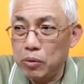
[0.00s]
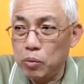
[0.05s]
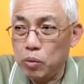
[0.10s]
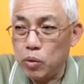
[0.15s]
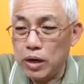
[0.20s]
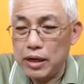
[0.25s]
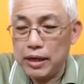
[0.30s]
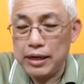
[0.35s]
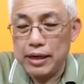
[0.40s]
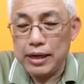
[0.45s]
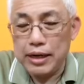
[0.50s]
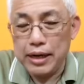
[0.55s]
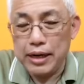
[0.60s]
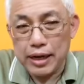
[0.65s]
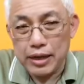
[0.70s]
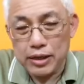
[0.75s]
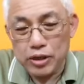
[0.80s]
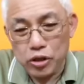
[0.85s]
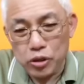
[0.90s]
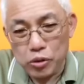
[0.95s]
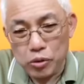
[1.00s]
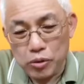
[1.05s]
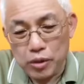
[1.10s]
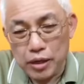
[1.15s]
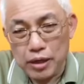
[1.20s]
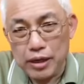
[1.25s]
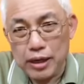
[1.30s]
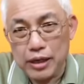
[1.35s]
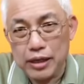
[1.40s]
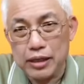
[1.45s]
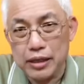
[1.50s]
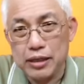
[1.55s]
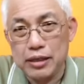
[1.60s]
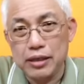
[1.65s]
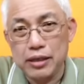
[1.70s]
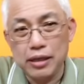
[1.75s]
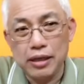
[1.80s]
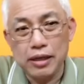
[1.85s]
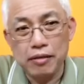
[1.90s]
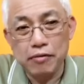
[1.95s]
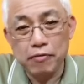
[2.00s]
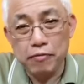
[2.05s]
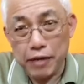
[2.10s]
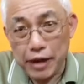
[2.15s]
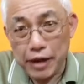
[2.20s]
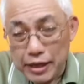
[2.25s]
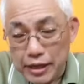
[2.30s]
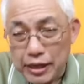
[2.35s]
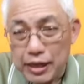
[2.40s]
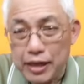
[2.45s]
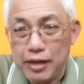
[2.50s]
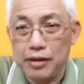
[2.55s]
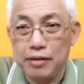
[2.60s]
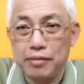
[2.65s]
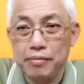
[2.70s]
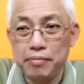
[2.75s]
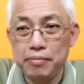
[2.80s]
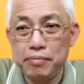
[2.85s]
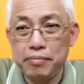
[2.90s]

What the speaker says: what their children is facing,